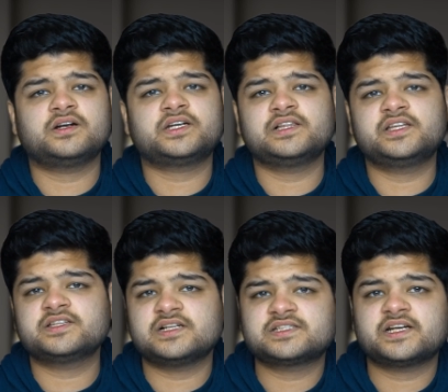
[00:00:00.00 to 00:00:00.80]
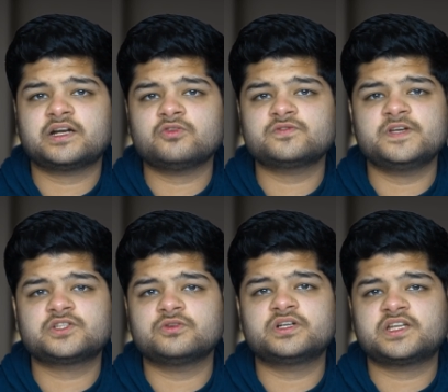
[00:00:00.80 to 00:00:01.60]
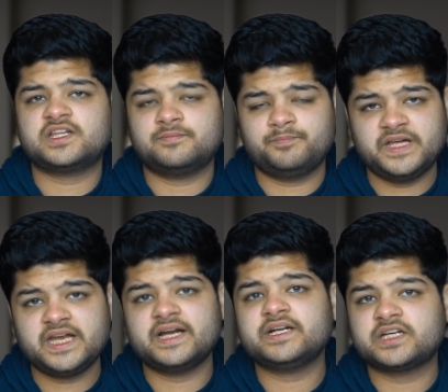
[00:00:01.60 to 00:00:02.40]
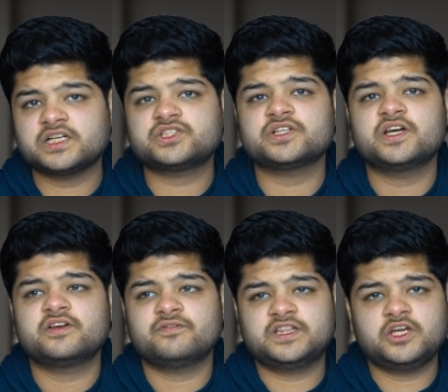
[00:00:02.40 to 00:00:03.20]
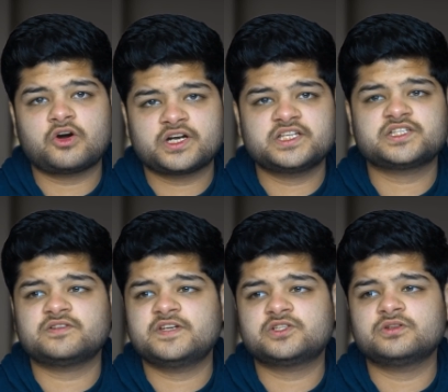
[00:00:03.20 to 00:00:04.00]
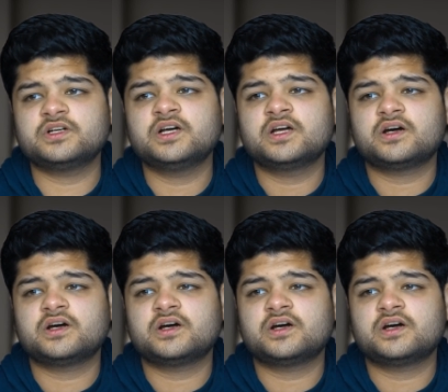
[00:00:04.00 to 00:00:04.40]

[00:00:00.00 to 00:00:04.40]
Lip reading: till the results are announced, we should be in touch with the organization. We should